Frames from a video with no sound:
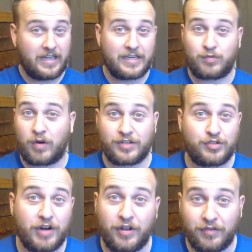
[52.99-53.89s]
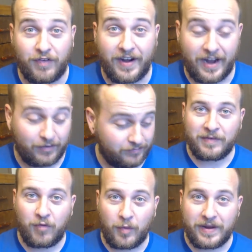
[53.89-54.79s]
Let's watch a trailer and find out.
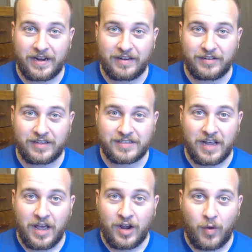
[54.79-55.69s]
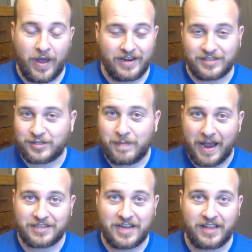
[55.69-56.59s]
Before we get into this, go ahead and
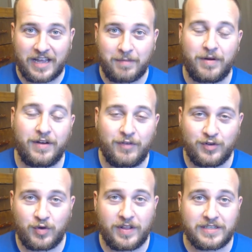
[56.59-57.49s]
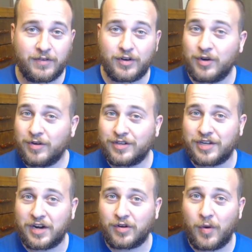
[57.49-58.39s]
smash that like button if you enjoy this. If you're new to the
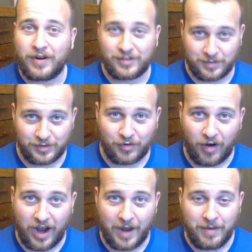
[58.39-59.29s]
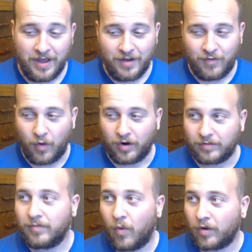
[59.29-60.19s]
channel, go ahead and subscribe for
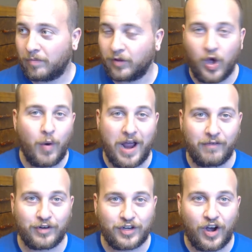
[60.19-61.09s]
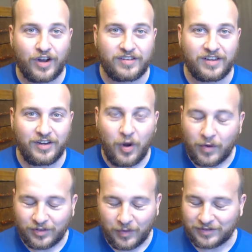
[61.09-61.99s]
more below average content. You know,
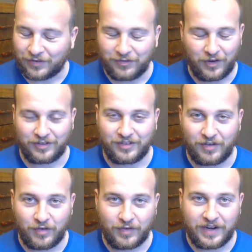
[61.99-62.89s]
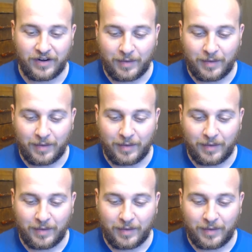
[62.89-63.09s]
it's always the fun stuff over here.